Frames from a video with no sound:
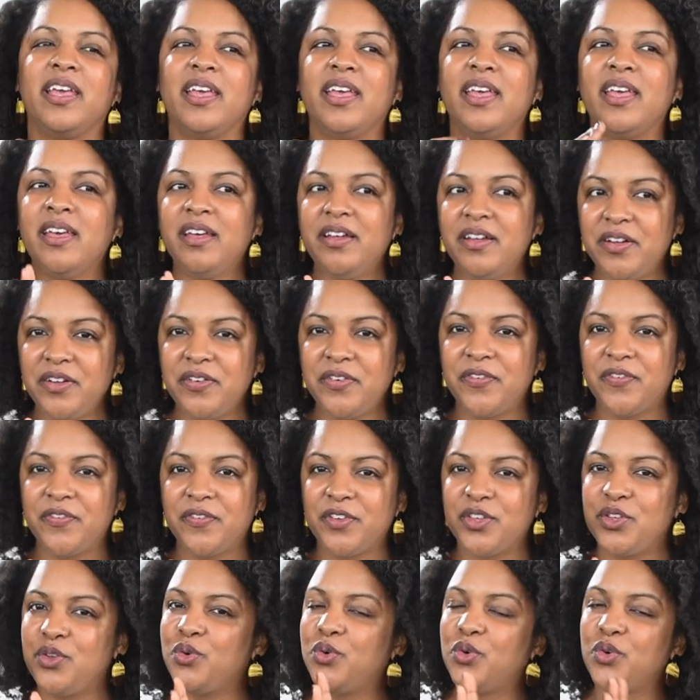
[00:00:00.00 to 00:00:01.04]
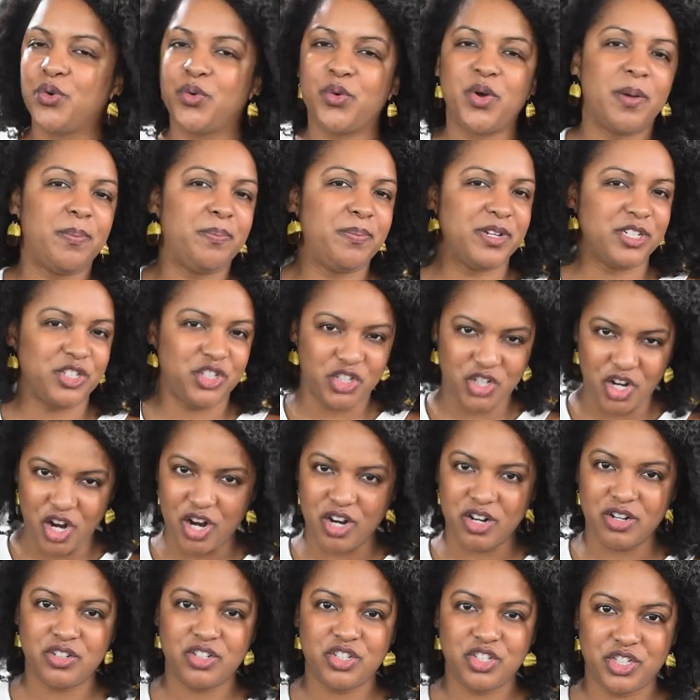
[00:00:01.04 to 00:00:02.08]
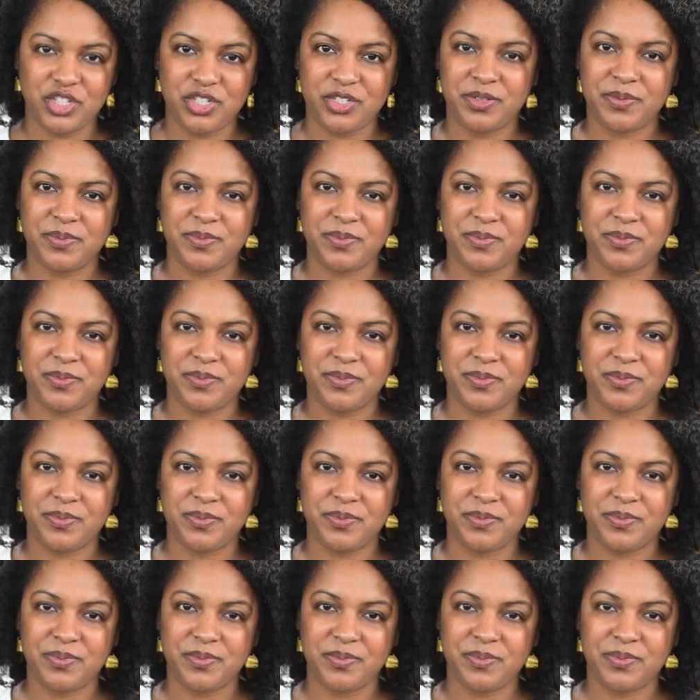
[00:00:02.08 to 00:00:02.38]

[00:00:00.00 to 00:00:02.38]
if you grew up in church